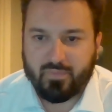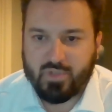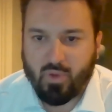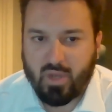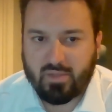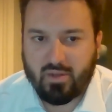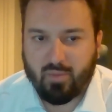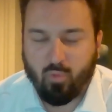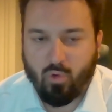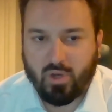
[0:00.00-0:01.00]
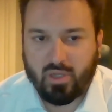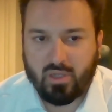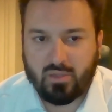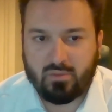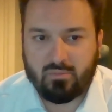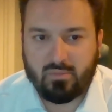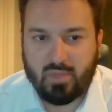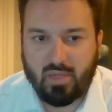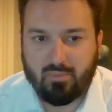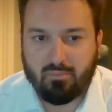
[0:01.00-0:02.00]
So I ended up working
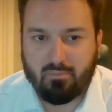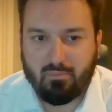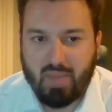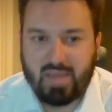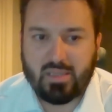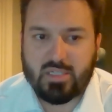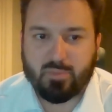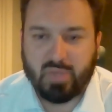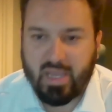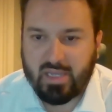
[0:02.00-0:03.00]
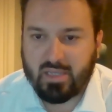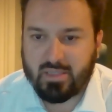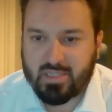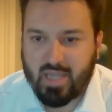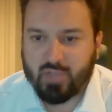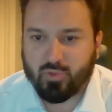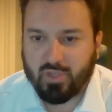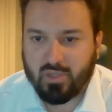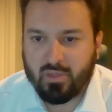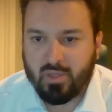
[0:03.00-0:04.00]
in maintenance planning and
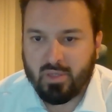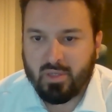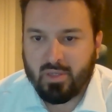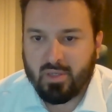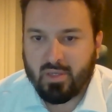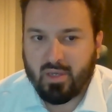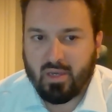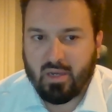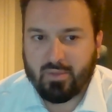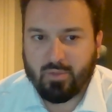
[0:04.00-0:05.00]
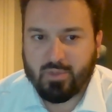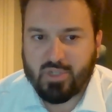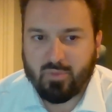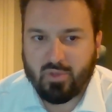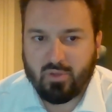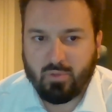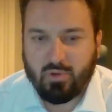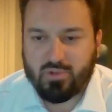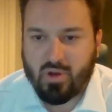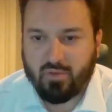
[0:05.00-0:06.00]
scheduling. That was something that we
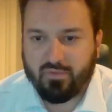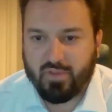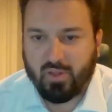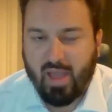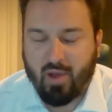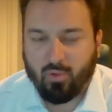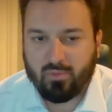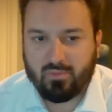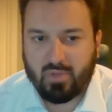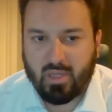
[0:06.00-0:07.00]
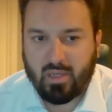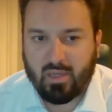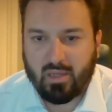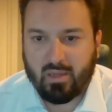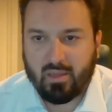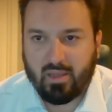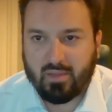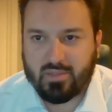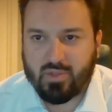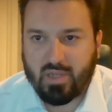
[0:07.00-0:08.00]
were trying to fill out.
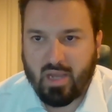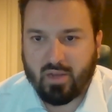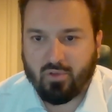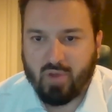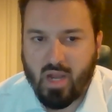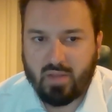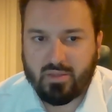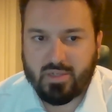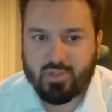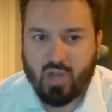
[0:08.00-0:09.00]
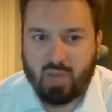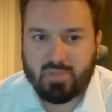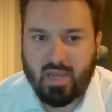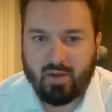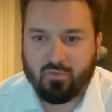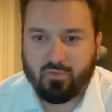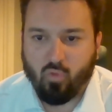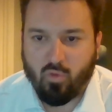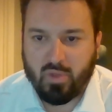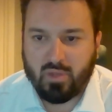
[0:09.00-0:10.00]
And so they kind of created this job title
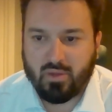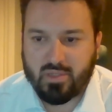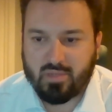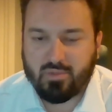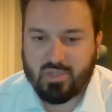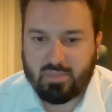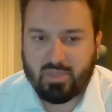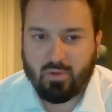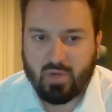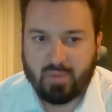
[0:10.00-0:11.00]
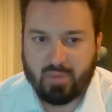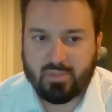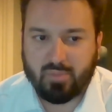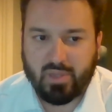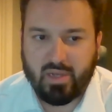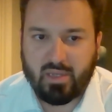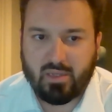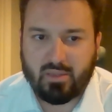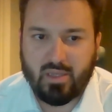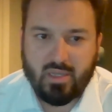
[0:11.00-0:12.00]
for me because it was something they were
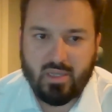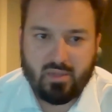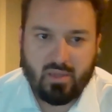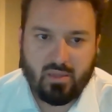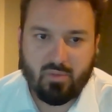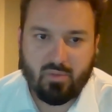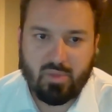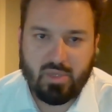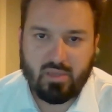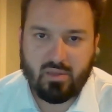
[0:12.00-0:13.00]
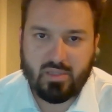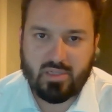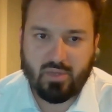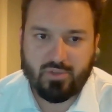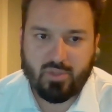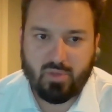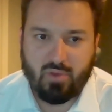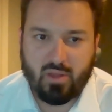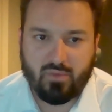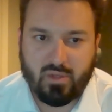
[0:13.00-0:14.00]
contemplating, and they said, hey, maybe his skills could be
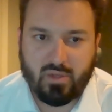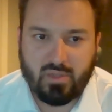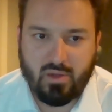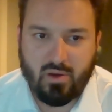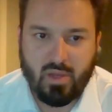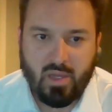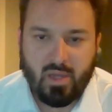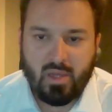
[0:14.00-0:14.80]
relevant in here.